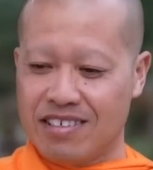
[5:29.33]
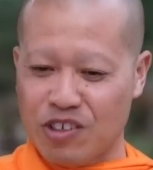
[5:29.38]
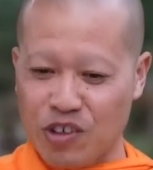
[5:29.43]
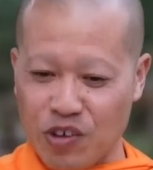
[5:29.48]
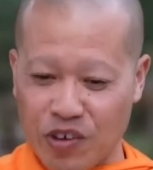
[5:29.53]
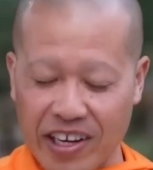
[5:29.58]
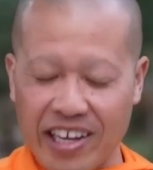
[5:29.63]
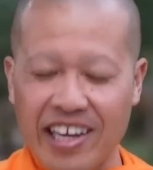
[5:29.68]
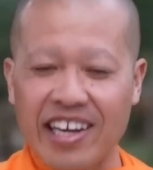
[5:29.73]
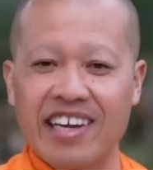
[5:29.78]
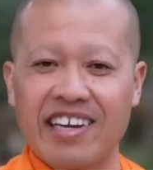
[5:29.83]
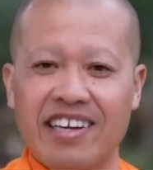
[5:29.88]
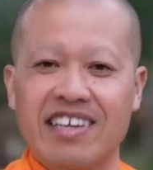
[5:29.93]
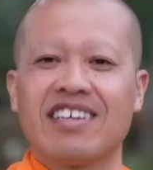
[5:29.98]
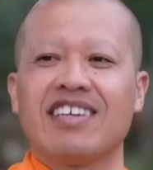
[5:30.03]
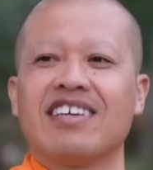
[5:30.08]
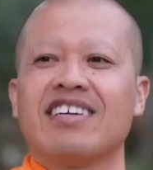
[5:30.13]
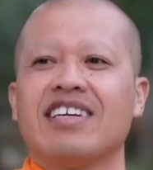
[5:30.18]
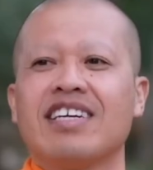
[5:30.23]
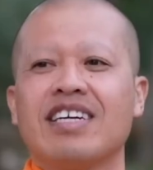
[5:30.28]
Okay,
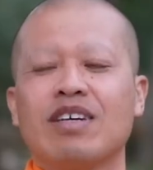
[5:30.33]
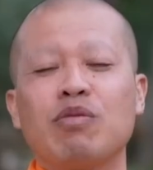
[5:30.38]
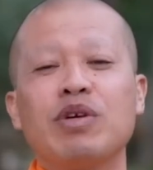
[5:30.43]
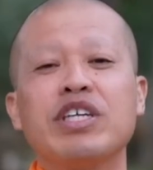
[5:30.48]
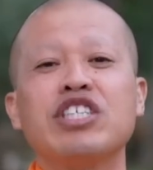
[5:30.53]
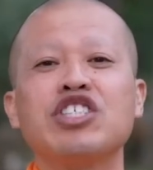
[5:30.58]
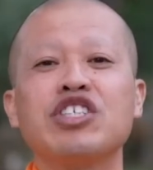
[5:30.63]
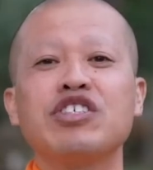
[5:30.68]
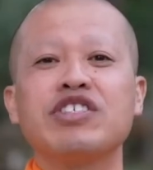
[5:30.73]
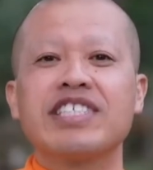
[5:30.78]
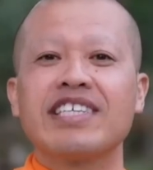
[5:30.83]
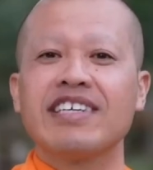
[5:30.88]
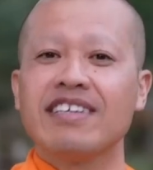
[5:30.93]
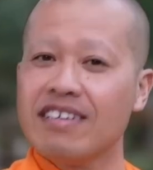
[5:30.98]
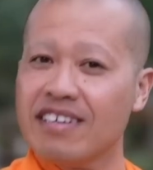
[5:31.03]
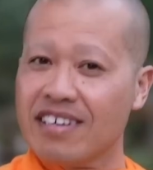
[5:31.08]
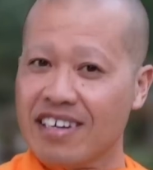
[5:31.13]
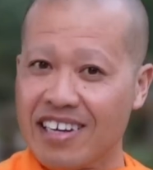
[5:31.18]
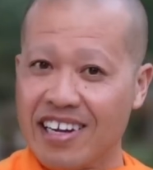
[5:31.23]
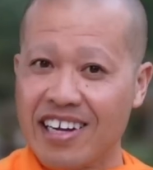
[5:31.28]
we juice
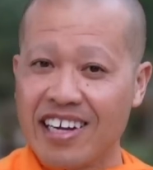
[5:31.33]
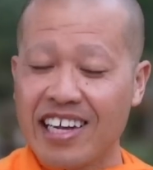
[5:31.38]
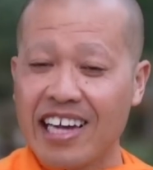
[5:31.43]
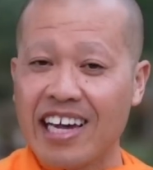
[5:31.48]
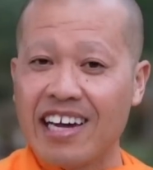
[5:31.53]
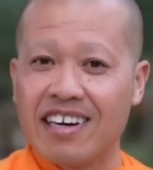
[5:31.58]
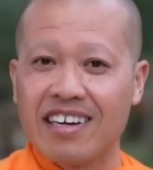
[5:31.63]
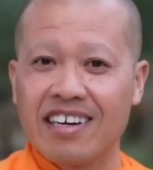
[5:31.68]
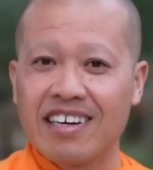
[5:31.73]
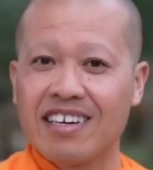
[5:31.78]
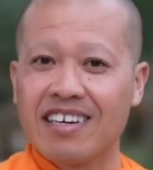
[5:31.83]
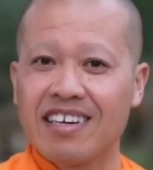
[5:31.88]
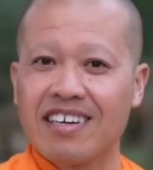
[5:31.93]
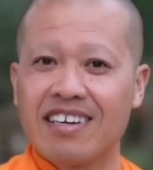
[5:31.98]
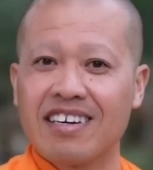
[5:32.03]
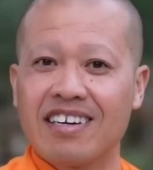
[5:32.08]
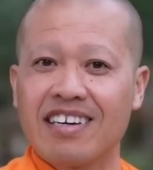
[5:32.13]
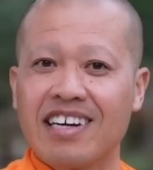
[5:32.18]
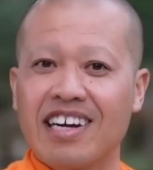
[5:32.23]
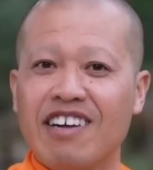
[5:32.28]
it. Again,
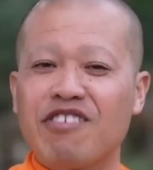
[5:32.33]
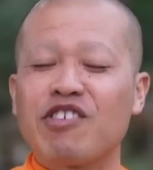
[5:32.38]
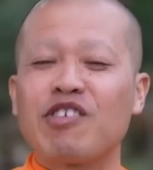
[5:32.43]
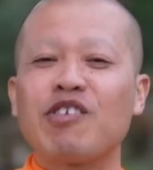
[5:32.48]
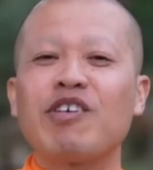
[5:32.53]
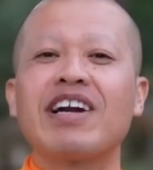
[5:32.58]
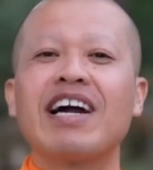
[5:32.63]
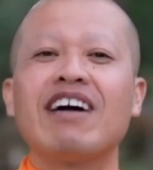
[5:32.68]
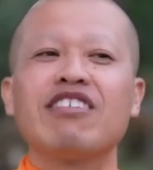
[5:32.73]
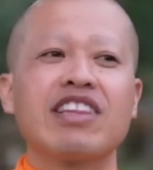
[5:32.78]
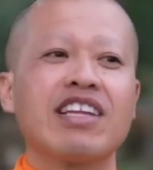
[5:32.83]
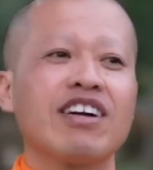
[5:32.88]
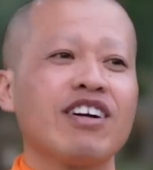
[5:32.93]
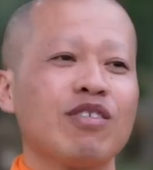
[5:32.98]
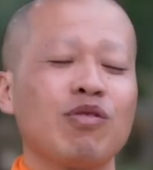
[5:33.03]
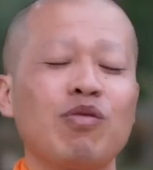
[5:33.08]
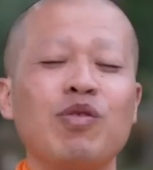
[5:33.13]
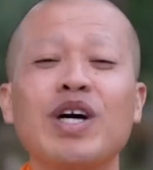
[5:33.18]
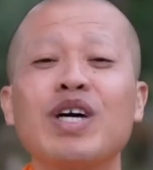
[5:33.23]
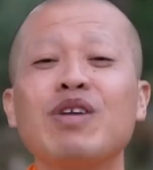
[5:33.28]
everyone out there,
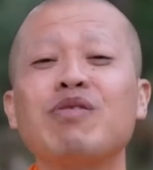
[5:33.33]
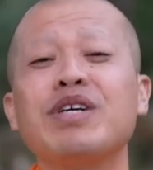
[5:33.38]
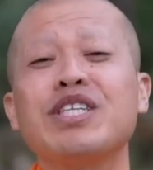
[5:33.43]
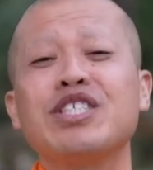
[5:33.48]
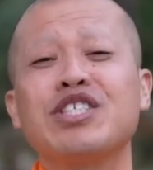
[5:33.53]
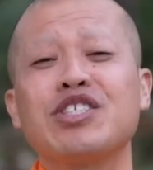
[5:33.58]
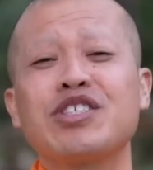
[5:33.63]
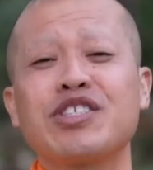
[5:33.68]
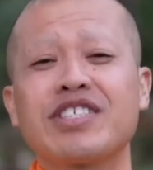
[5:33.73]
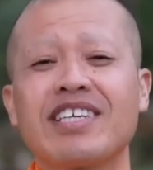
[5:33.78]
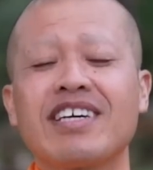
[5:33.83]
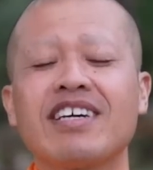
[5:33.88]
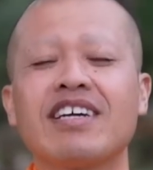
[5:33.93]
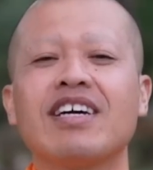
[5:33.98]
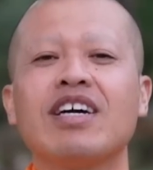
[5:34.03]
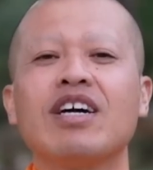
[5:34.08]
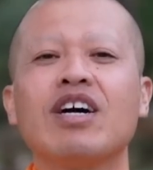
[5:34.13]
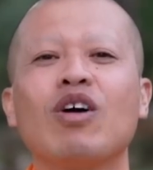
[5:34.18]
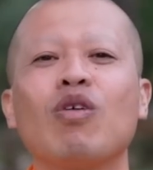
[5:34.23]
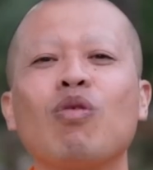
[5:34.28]
when we juice it,
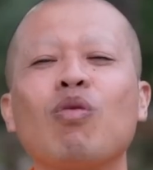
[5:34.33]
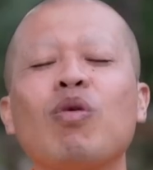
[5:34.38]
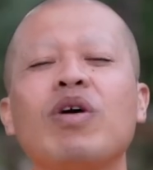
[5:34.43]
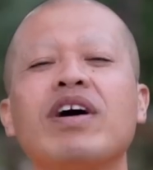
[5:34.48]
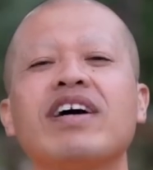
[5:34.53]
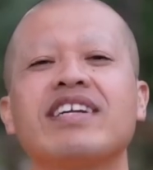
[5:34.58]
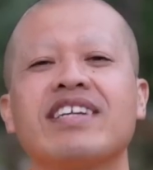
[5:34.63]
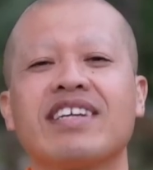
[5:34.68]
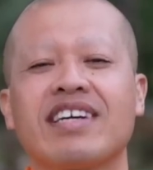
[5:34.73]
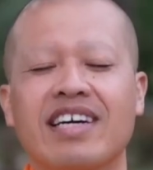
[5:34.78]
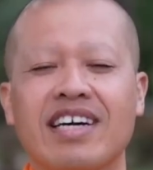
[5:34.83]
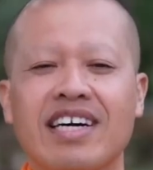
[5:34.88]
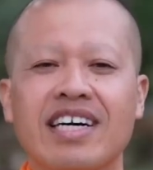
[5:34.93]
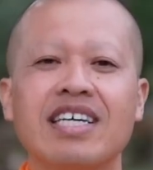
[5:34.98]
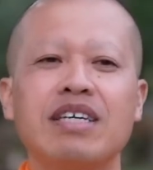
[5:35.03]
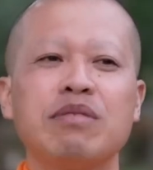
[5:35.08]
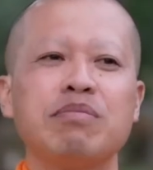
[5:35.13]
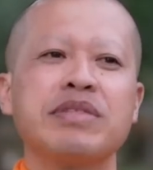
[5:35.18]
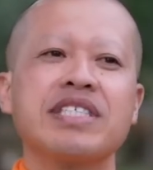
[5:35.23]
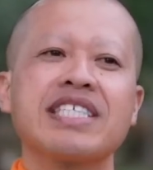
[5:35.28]
what
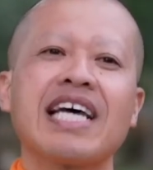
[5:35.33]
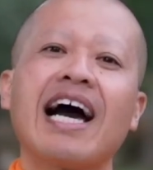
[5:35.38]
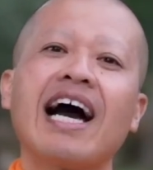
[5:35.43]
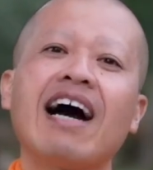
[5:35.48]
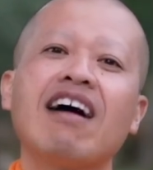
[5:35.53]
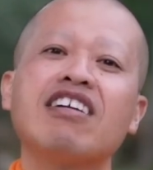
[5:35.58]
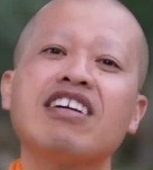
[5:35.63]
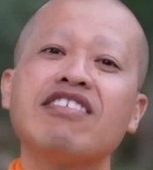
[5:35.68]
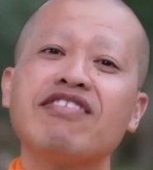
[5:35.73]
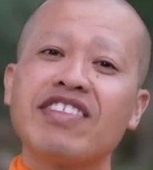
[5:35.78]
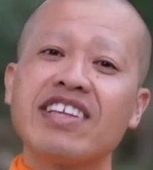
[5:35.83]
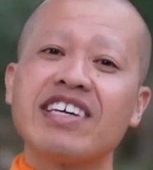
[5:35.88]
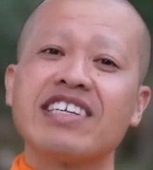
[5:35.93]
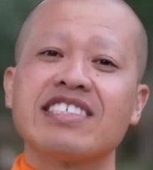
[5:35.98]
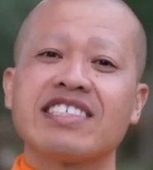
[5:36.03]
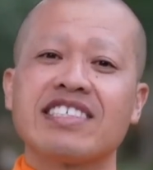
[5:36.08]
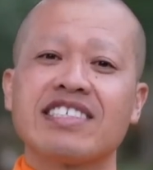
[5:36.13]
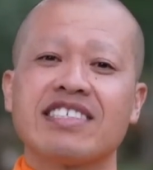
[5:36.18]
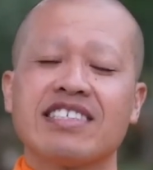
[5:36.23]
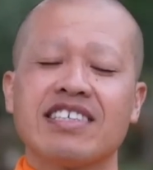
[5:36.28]
comes out of
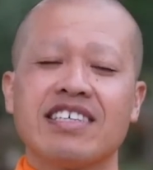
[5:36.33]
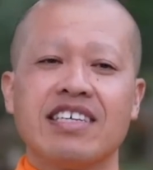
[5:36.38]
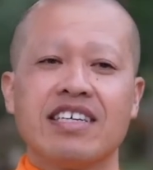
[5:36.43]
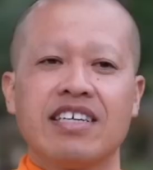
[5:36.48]
this?